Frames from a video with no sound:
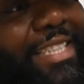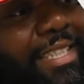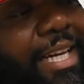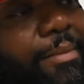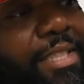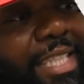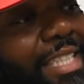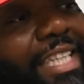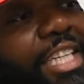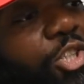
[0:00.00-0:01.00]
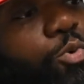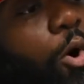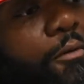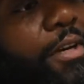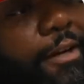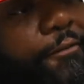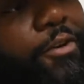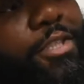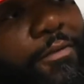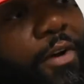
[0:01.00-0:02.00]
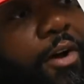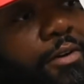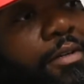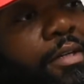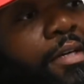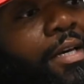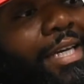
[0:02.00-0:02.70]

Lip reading: steps just to get you over here, first of all. Yeah.